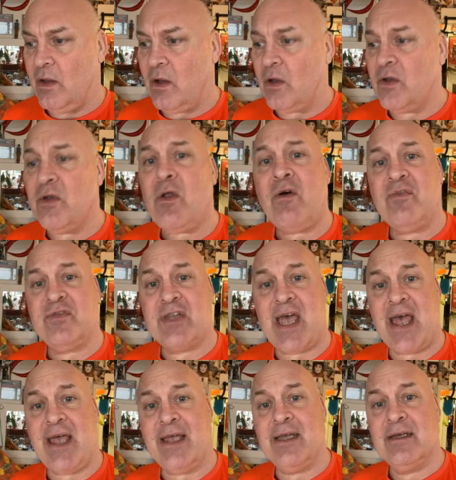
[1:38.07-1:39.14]
on an off
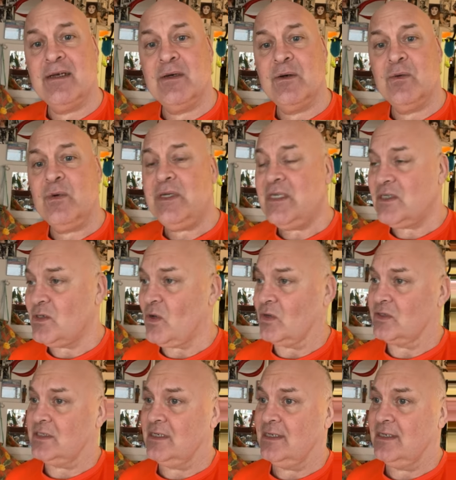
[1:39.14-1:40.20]
day when he's
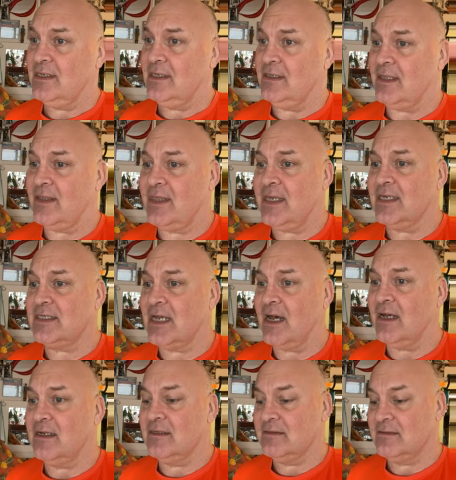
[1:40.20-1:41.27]
not in the theatre.